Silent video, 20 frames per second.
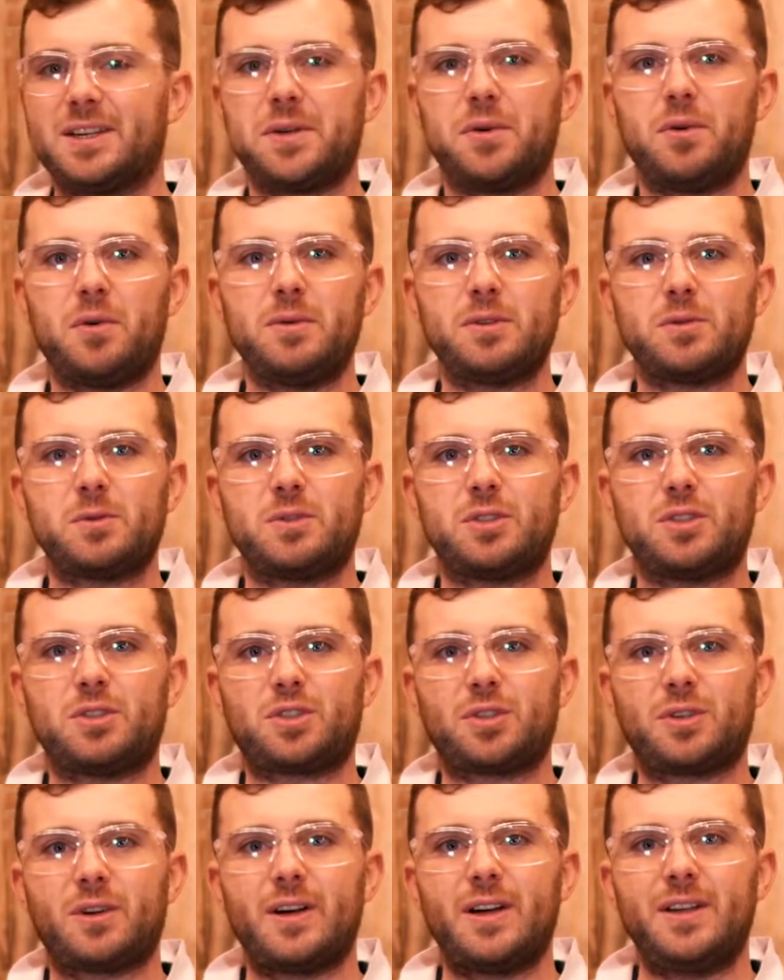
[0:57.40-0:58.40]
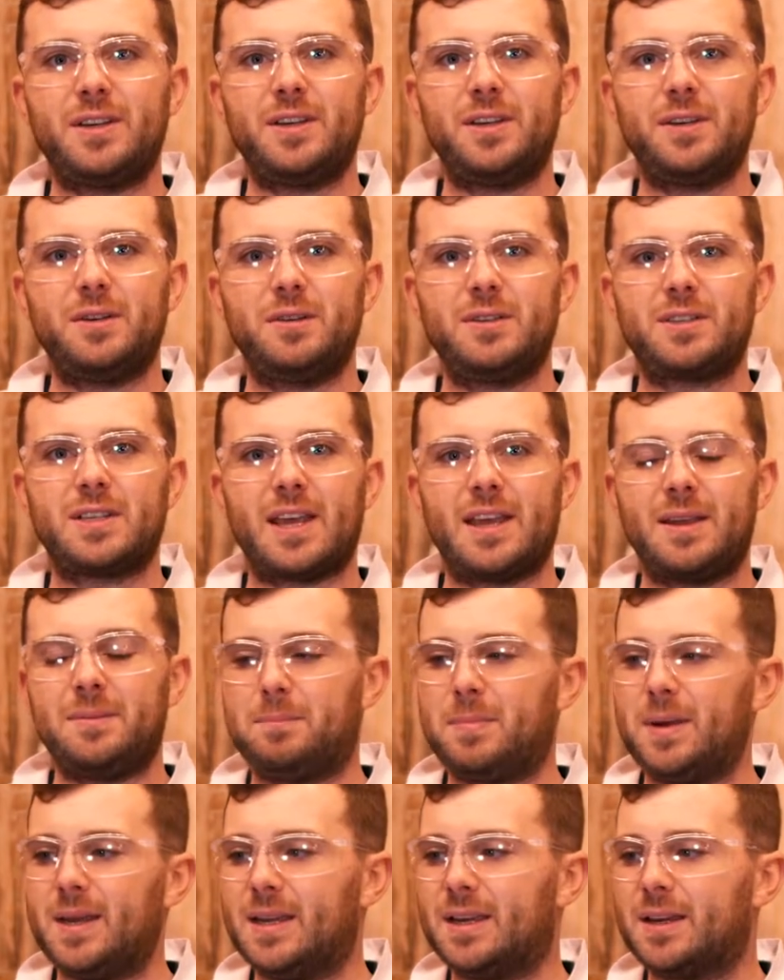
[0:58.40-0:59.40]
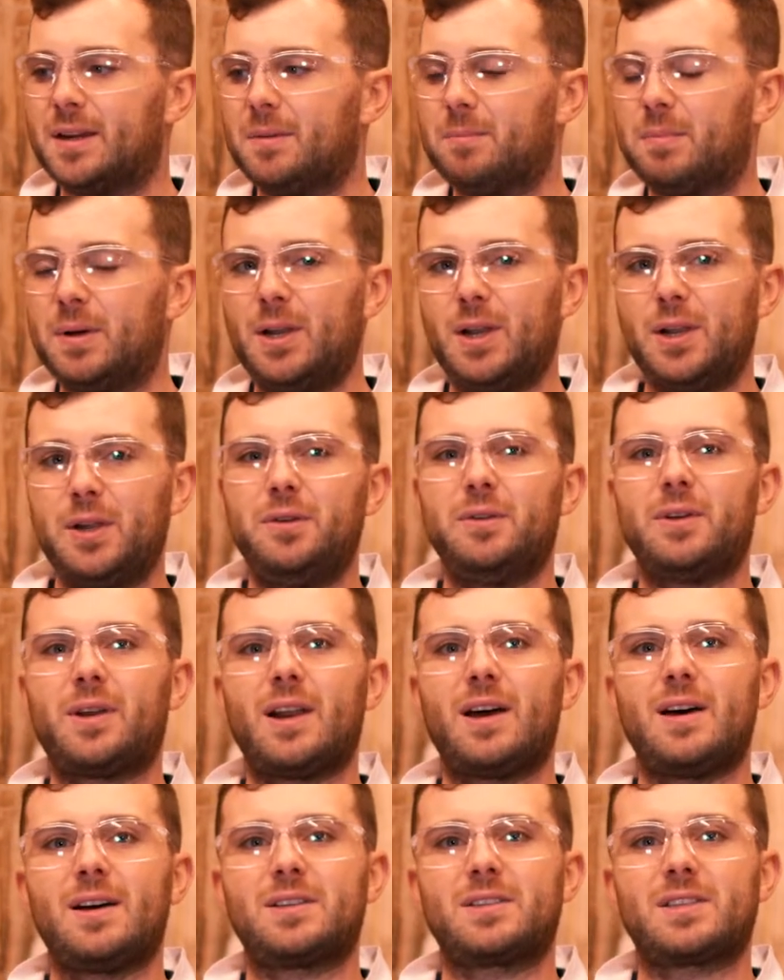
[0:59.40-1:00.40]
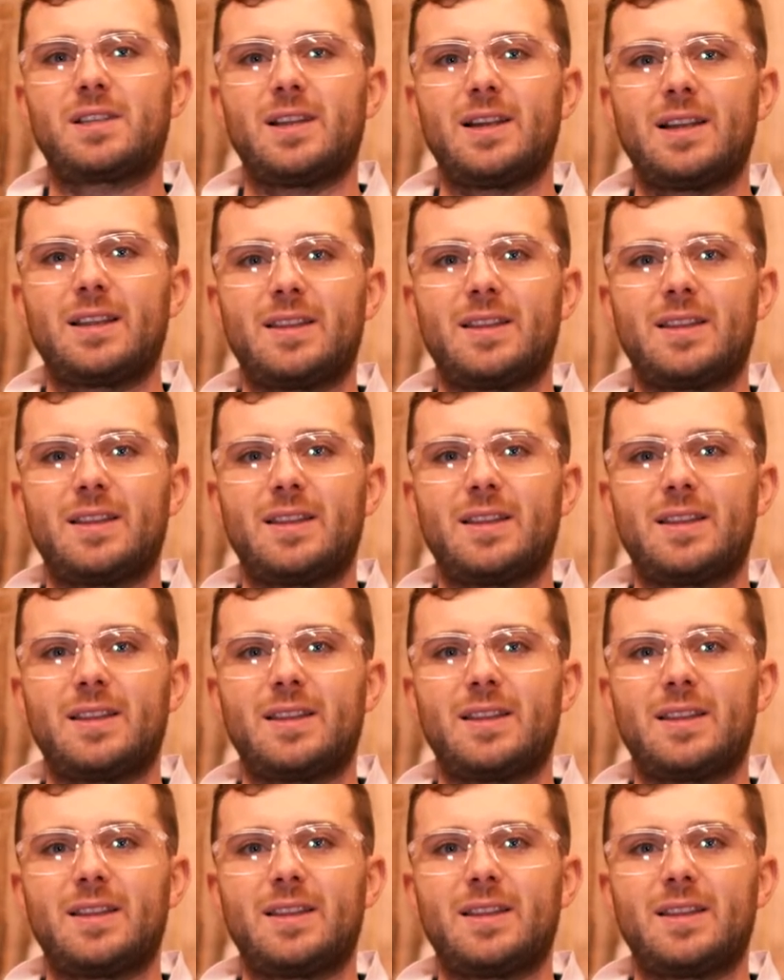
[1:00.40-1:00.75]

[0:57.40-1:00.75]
you always want to try and use a big balloon glass like